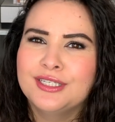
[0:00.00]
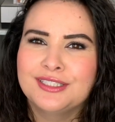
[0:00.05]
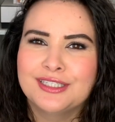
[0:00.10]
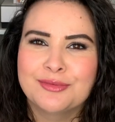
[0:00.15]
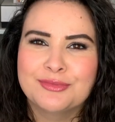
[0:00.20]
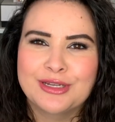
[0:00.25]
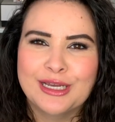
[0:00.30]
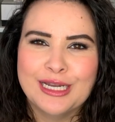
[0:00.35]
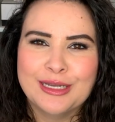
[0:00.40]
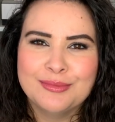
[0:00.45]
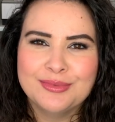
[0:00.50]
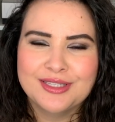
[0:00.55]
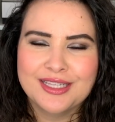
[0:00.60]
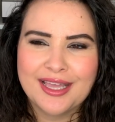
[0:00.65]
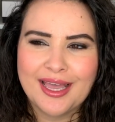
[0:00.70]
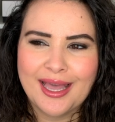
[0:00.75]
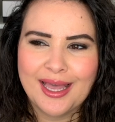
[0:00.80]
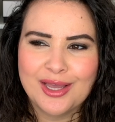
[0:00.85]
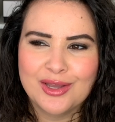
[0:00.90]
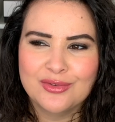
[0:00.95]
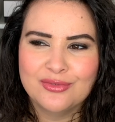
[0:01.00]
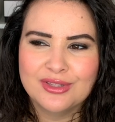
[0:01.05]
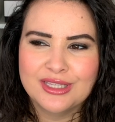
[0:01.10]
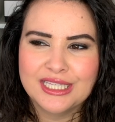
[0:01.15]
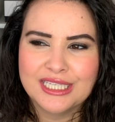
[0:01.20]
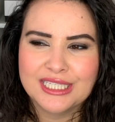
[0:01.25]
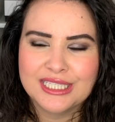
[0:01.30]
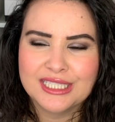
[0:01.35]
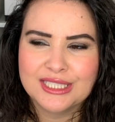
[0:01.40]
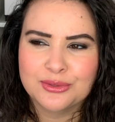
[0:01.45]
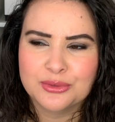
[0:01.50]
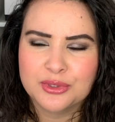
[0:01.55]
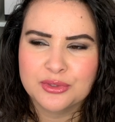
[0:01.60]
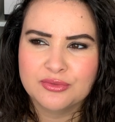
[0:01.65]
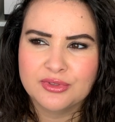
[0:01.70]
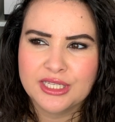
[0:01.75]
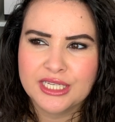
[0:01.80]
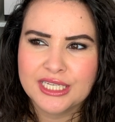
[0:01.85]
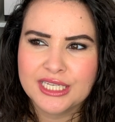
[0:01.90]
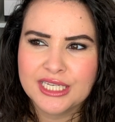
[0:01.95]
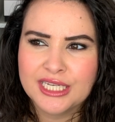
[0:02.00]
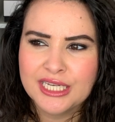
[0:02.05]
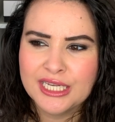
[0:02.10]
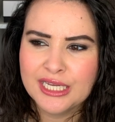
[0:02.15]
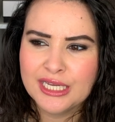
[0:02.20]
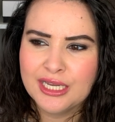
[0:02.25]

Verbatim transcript: Sometimes they have this sort of like